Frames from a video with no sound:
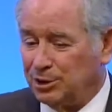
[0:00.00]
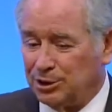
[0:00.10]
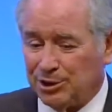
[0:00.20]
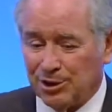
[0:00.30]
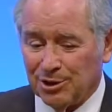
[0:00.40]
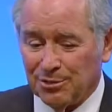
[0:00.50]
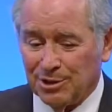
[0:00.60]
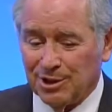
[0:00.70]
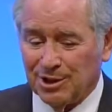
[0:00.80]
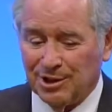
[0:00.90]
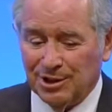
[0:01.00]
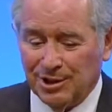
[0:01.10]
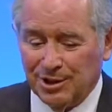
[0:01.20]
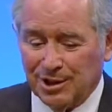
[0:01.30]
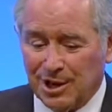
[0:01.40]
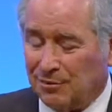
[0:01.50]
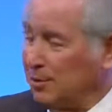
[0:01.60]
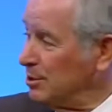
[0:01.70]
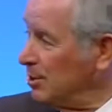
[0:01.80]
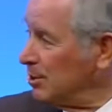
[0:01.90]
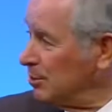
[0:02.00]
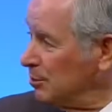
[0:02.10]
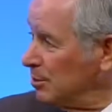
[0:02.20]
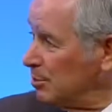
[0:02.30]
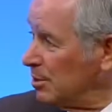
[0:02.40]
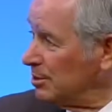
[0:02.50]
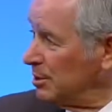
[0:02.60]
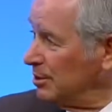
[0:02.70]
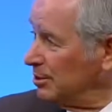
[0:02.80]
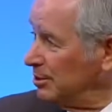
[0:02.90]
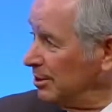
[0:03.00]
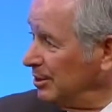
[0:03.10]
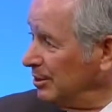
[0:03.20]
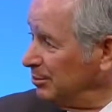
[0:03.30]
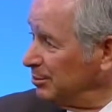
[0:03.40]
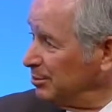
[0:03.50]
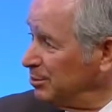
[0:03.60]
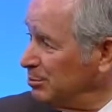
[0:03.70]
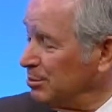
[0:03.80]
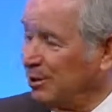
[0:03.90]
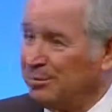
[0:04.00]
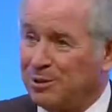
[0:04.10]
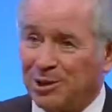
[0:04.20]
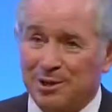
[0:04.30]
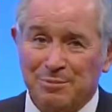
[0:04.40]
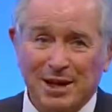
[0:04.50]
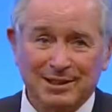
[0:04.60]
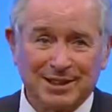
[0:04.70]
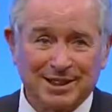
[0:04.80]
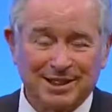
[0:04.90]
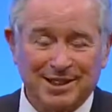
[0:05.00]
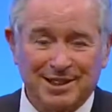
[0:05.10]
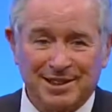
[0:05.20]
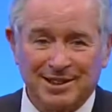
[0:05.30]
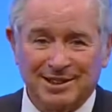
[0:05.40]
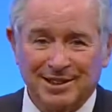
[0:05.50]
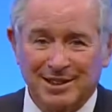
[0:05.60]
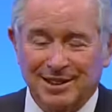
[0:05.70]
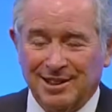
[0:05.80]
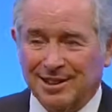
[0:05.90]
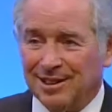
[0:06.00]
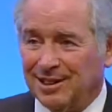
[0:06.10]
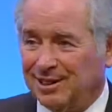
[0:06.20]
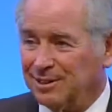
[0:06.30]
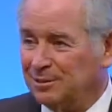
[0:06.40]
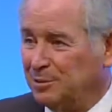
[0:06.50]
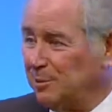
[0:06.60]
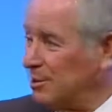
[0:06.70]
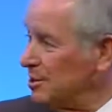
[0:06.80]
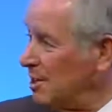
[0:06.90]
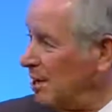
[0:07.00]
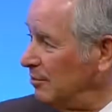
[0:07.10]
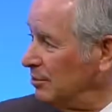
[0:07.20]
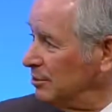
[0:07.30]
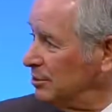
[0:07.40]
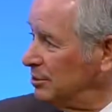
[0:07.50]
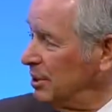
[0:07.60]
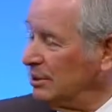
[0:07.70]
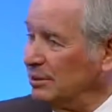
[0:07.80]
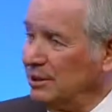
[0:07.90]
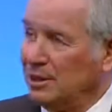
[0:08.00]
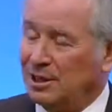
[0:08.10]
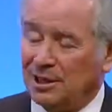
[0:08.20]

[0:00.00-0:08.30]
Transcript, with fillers: It started with a conversation with President Xi, which was really pretty amazing. We were at Davos, and